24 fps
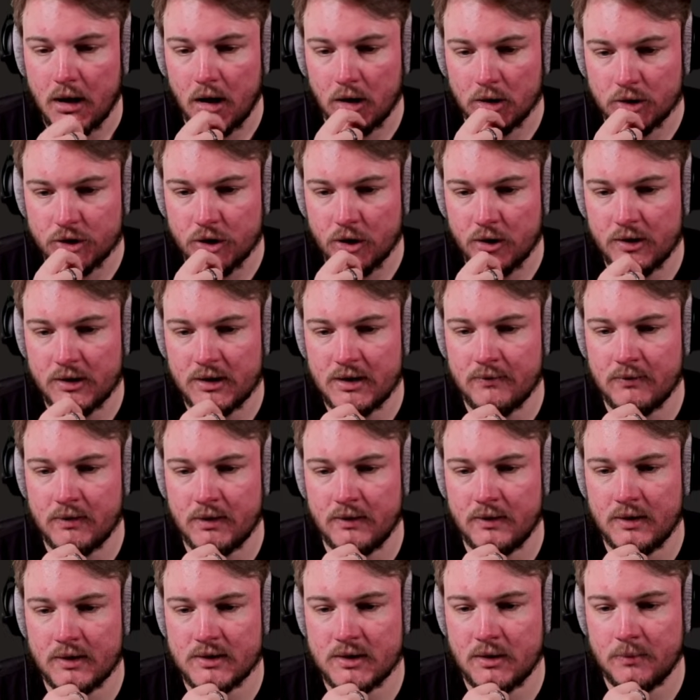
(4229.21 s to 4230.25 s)

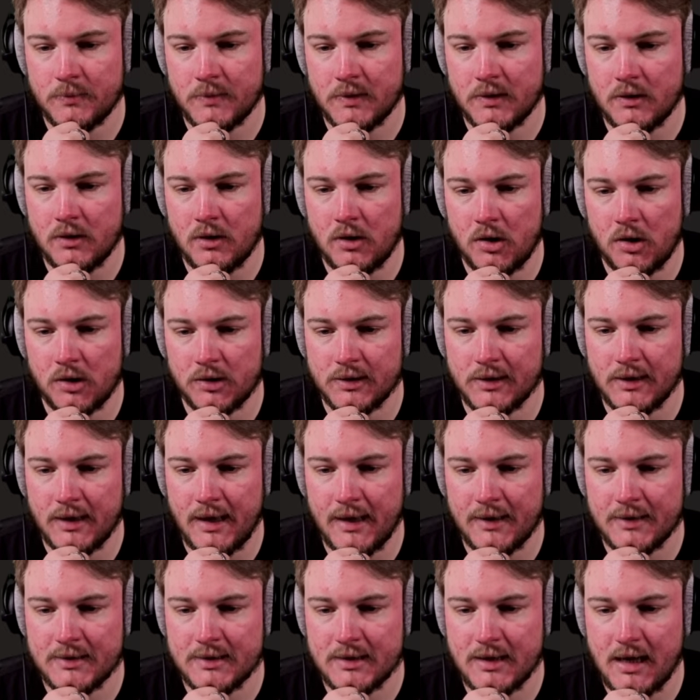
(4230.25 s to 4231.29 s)
alternatively, there's something called
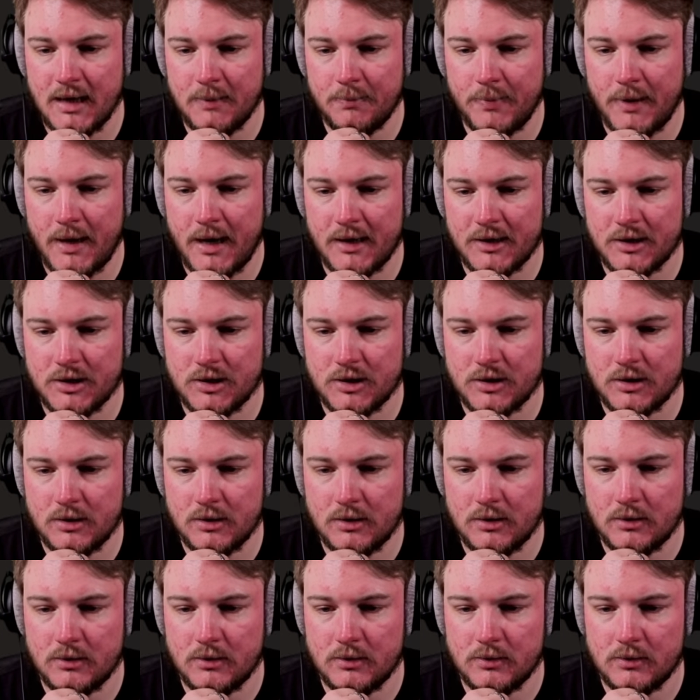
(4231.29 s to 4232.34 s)
landscape patch